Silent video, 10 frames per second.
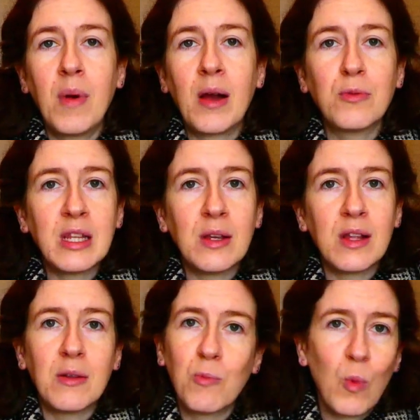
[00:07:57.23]

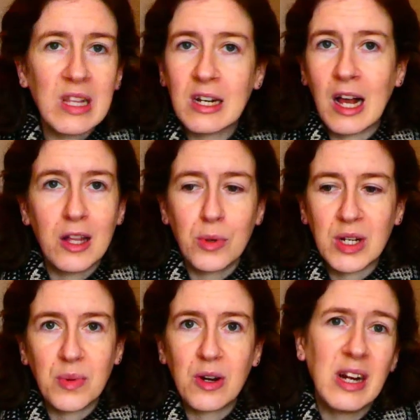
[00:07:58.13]
it wasn't a
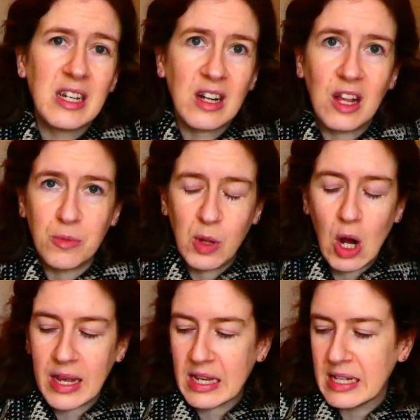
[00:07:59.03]
colorwork sweater, I did color
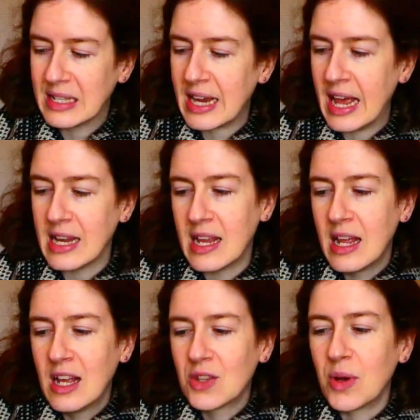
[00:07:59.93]
blocking instead.
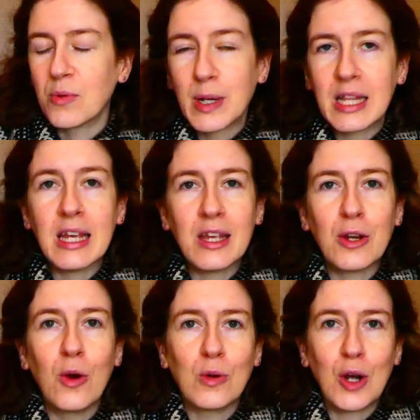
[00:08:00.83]
So I really,
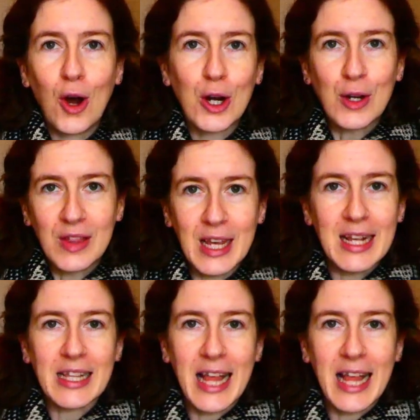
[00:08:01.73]
to honor the